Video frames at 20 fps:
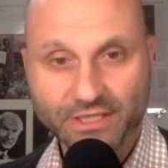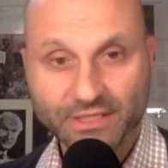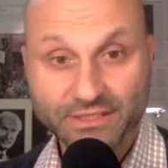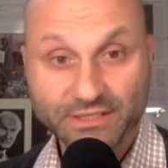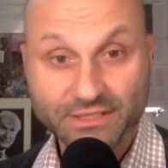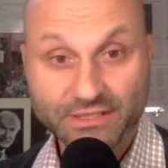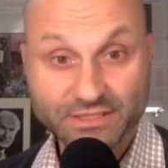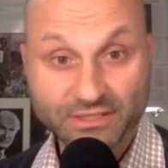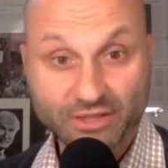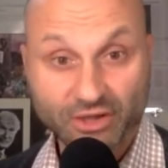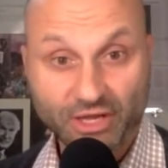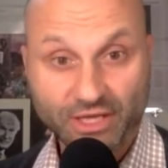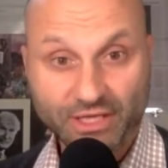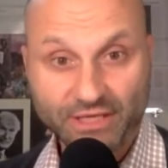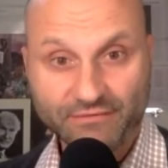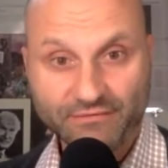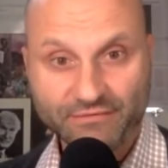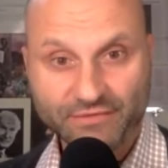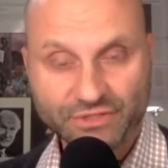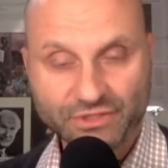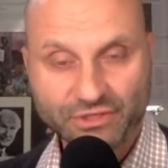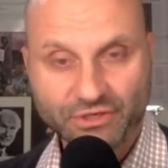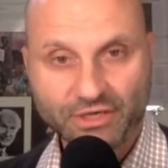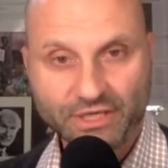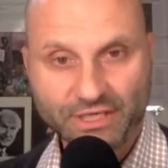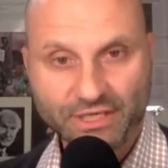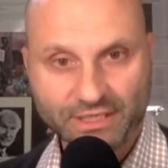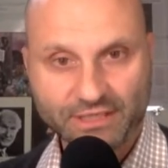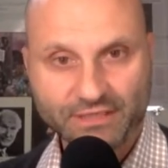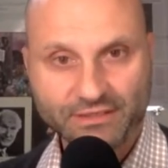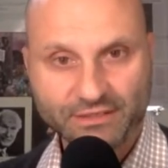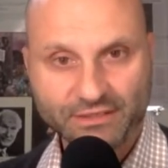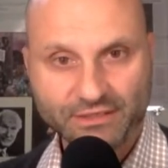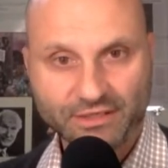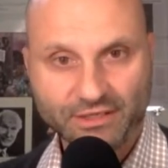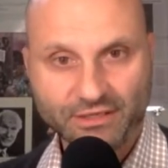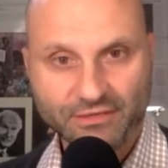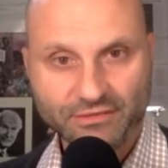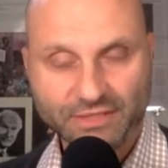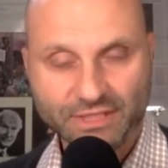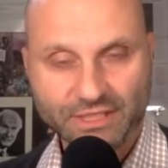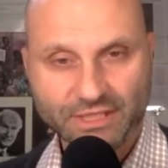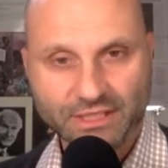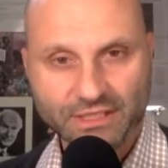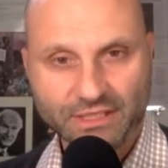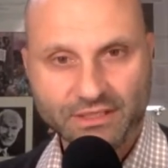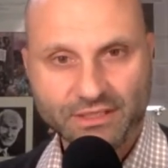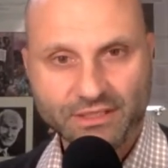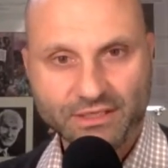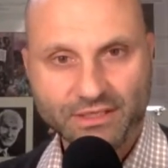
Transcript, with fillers: designer vagina you know uh,